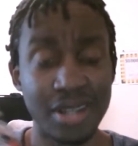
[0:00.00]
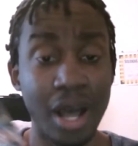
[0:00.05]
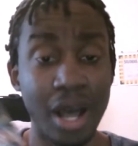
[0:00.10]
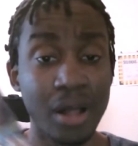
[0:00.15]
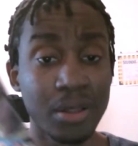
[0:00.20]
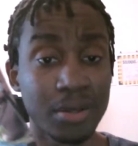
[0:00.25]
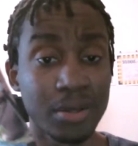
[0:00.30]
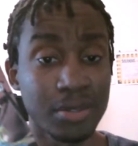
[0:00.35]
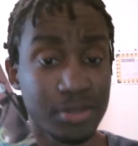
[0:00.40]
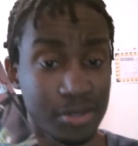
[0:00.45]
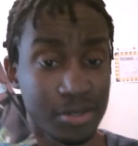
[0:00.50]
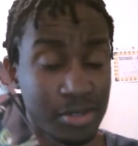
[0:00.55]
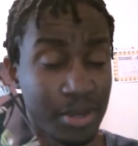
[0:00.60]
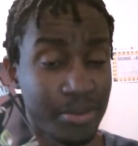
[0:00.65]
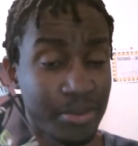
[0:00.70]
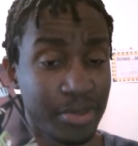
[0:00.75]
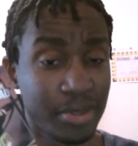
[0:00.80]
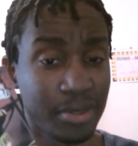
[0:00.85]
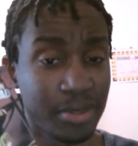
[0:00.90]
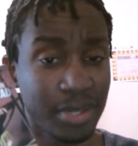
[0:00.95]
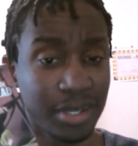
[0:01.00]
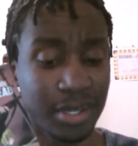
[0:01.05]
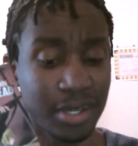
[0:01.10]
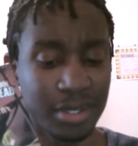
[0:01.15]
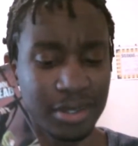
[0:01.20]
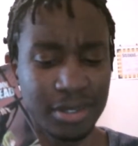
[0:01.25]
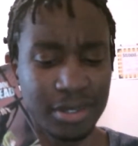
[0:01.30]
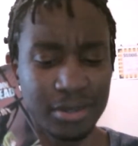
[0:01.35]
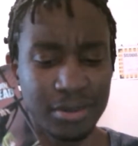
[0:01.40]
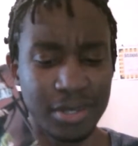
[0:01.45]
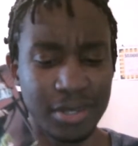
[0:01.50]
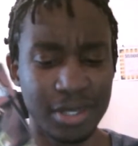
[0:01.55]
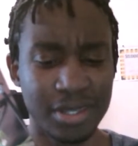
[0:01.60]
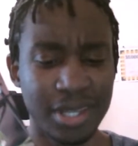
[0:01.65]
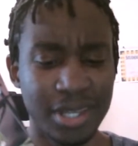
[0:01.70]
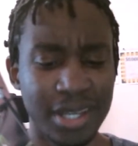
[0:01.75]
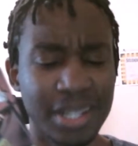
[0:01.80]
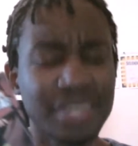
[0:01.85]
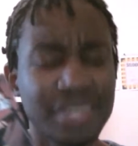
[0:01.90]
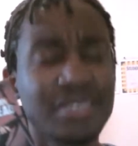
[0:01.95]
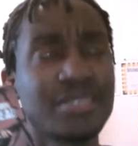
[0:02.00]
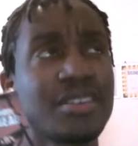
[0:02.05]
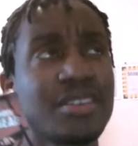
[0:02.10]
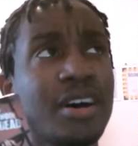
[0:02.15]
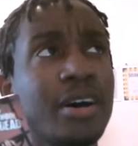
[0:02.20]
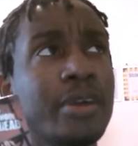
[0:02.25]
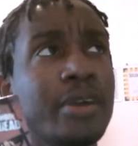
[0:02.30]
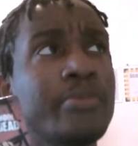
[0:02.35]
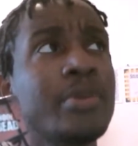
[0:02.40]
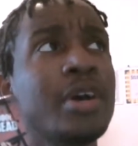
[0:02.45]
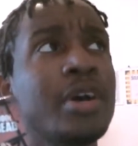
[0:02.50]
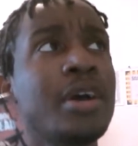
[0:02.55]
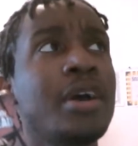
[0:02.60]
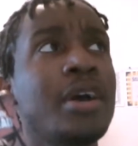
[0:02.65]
or something like that at the time.